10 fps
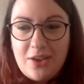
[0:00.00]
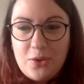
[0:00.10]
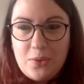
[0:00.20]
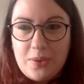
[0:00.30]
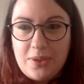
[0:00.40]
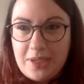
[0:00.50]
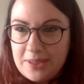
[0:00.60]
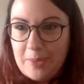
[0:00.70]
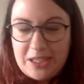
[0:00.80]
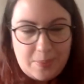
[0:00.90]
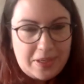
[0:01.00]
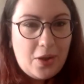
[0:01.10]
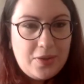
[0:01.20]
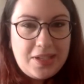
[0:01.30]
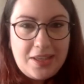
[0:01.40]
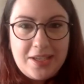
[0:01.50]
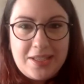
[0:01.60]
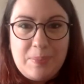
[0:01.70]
who is meant to be hosting this